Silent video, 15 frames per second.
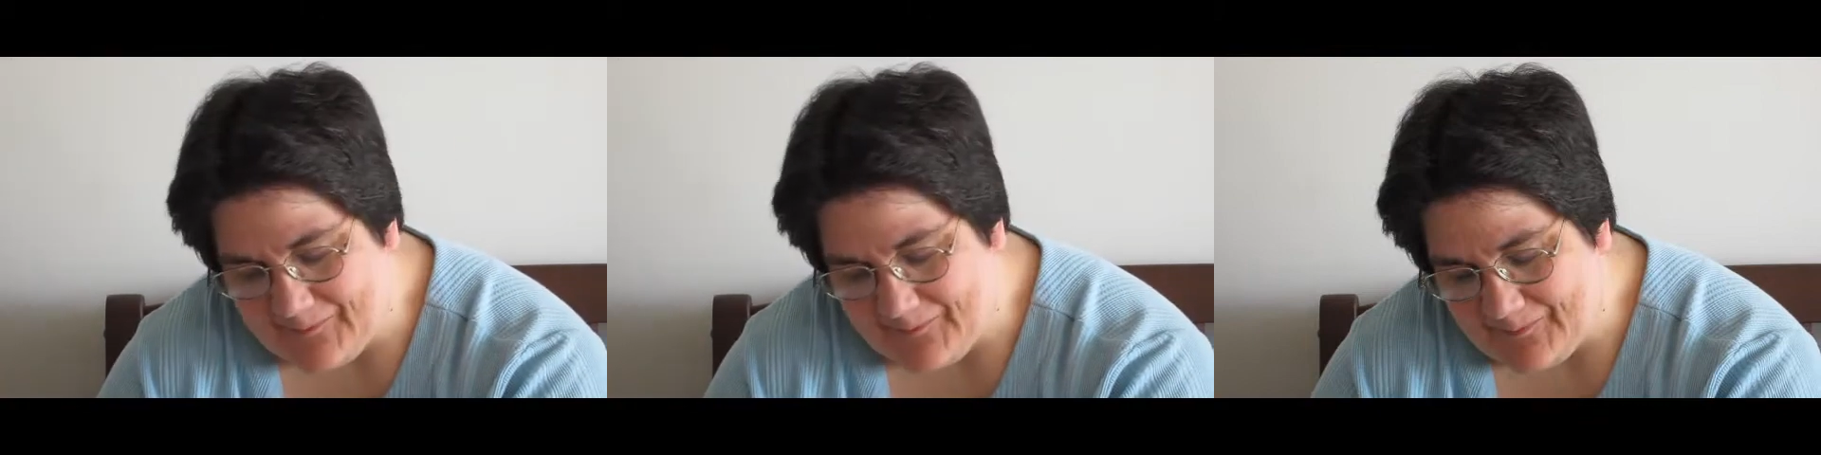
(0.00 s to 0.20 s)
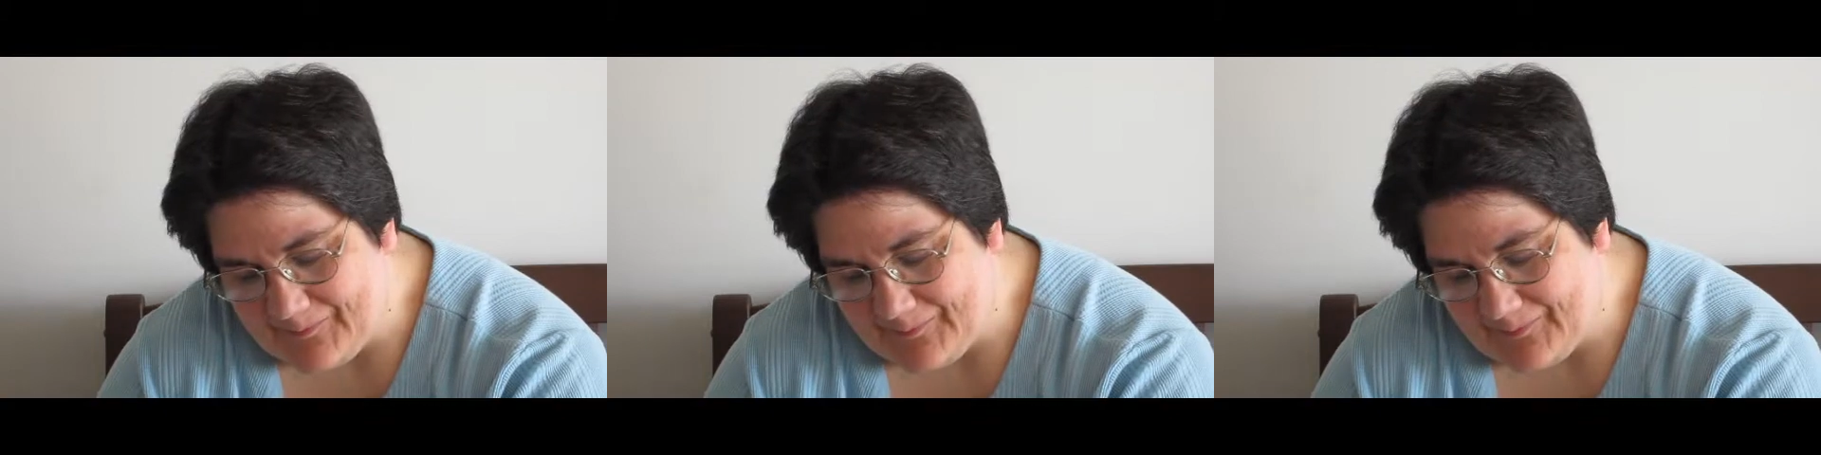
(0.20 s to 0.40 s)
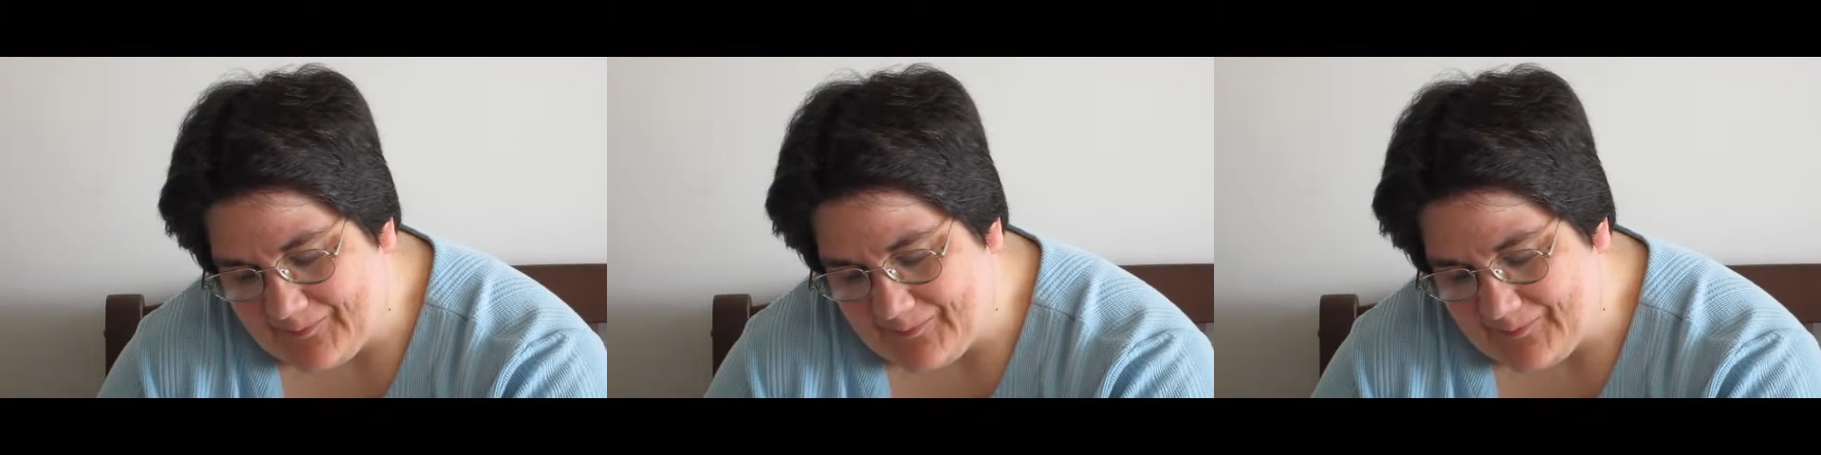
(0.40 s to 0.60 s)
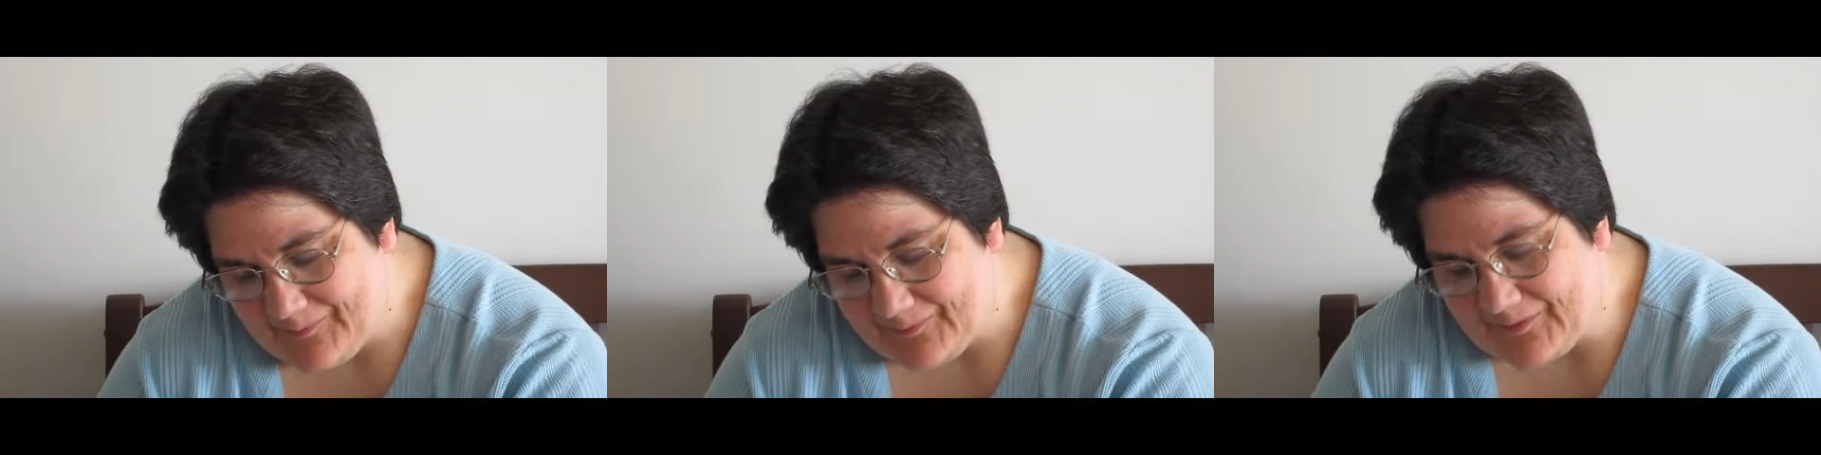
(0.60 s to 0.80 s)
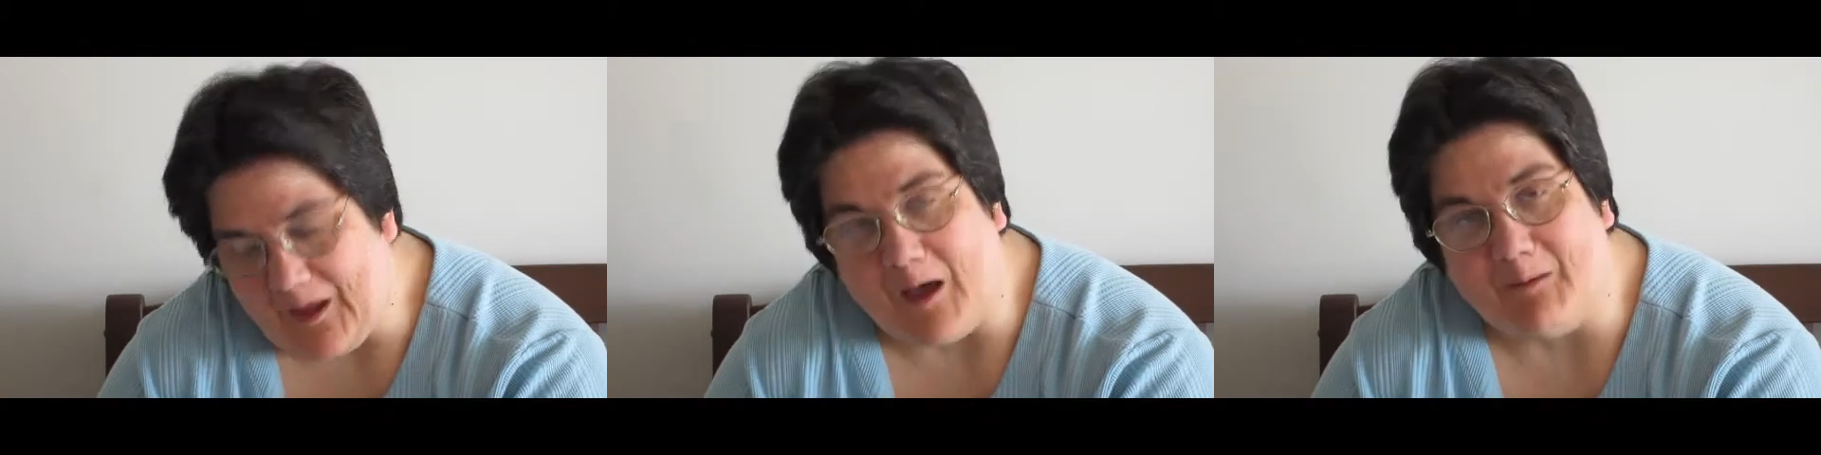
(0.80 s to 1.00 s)
Tom
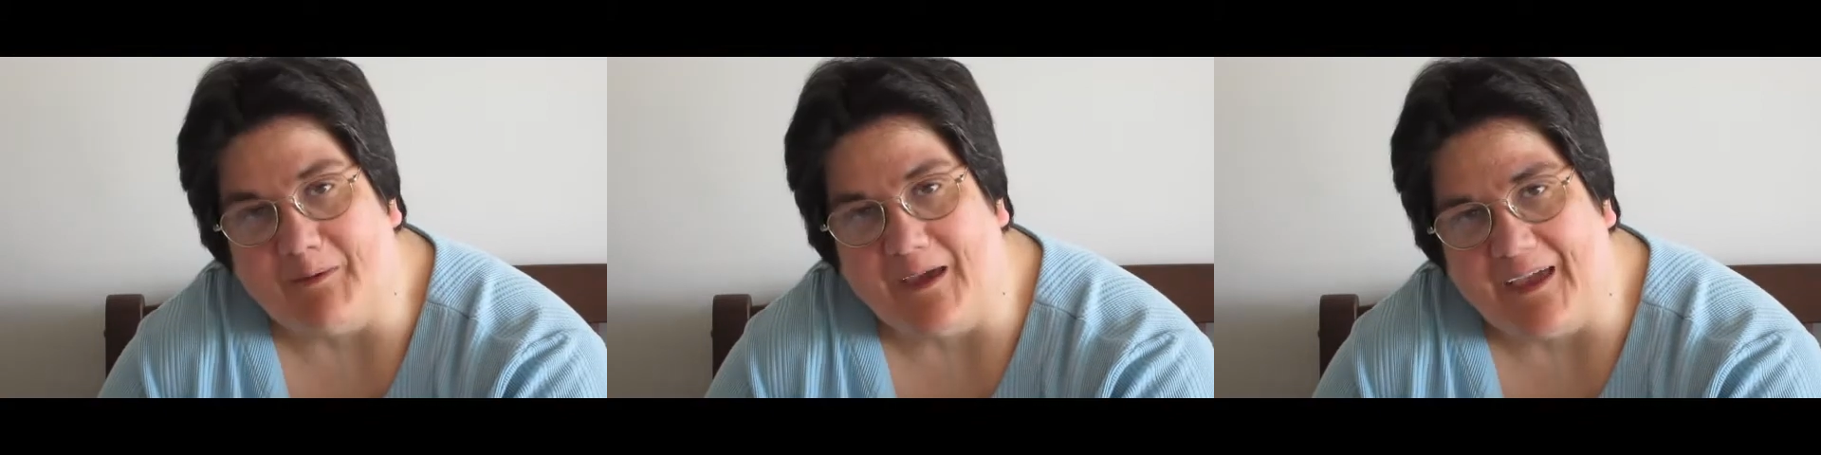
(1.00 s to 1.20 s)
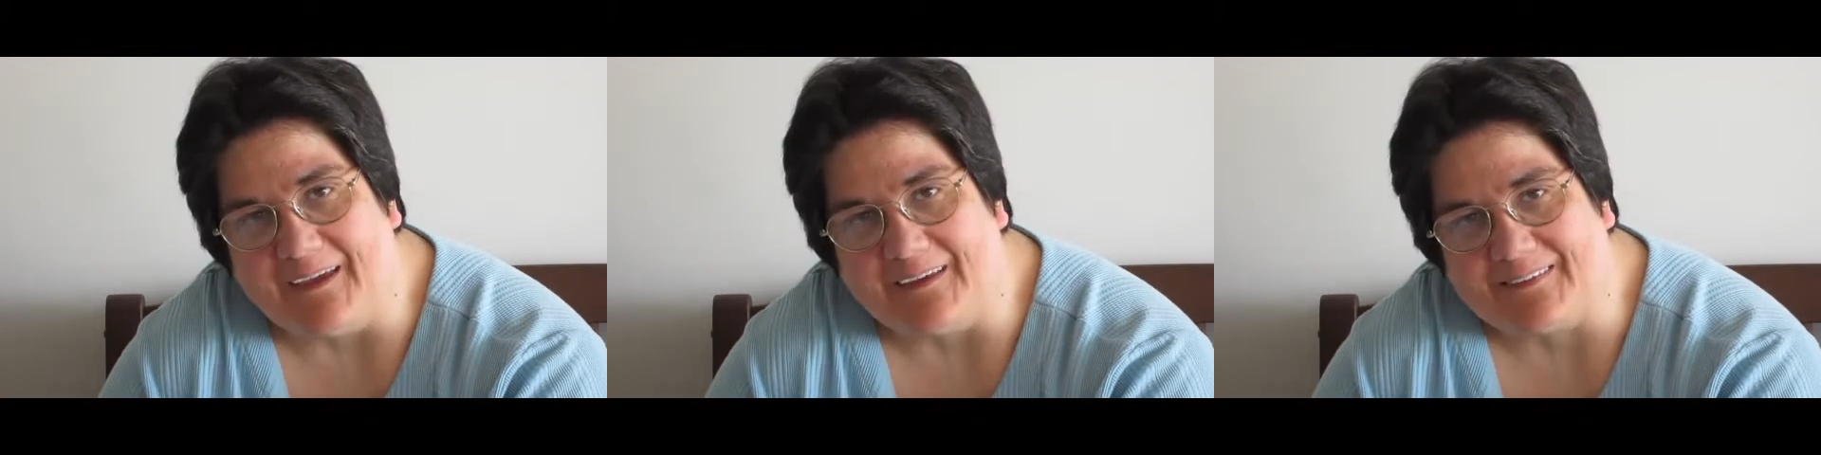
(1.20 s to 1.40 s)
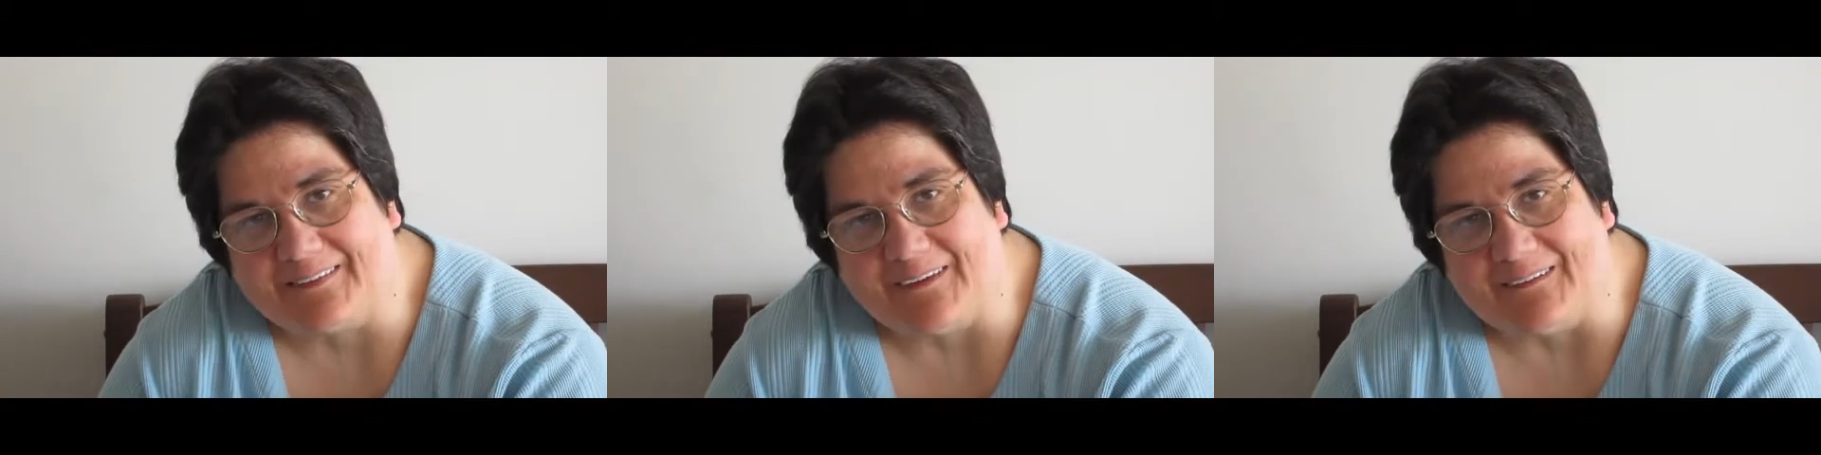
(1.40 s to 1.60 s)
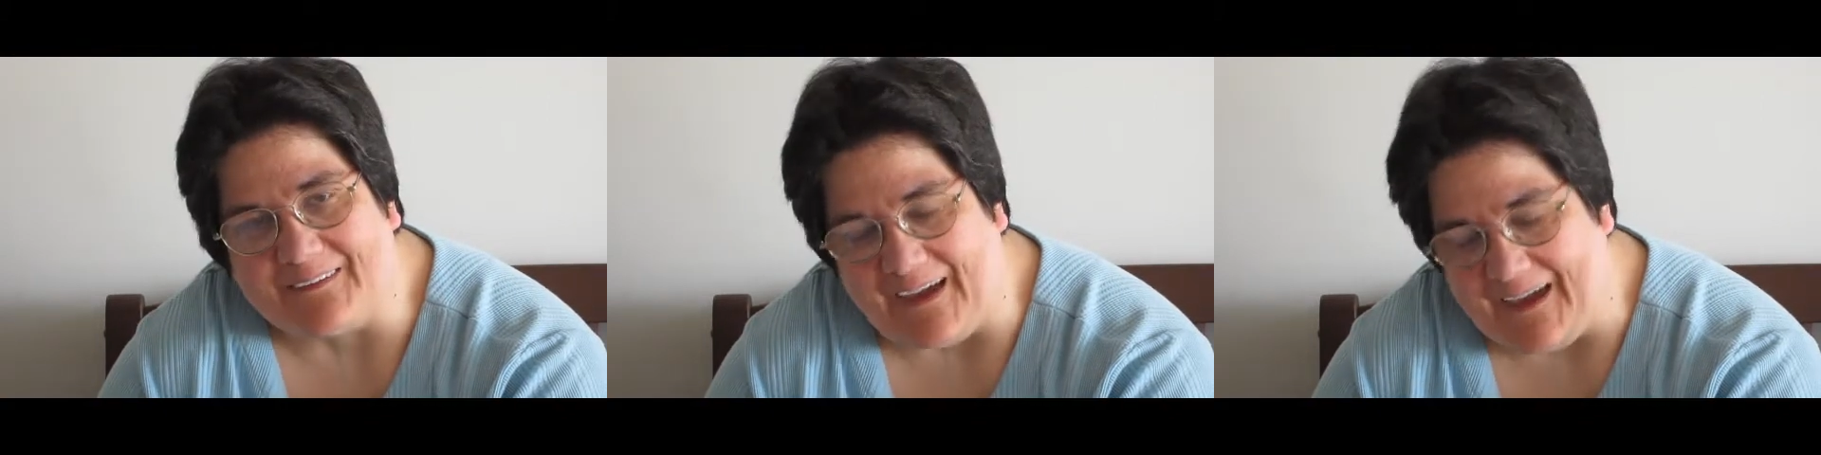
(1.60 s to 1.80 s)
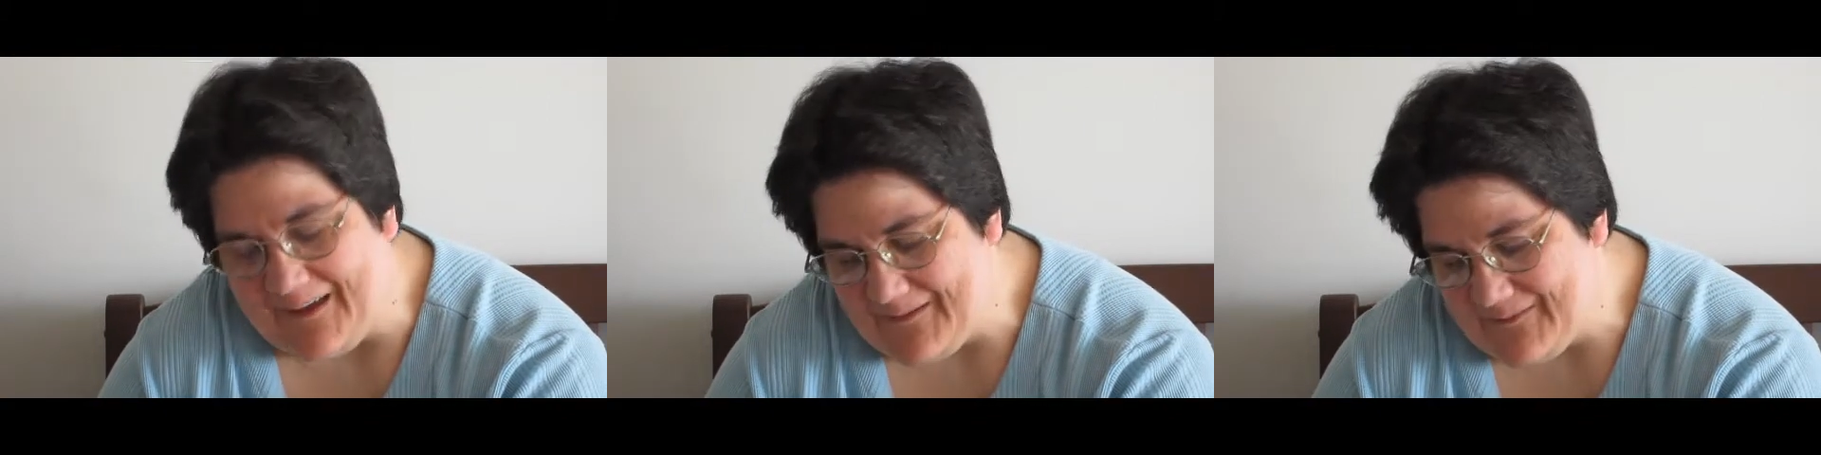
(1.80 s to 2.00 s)
Hanks. Tom Hanks. Okay.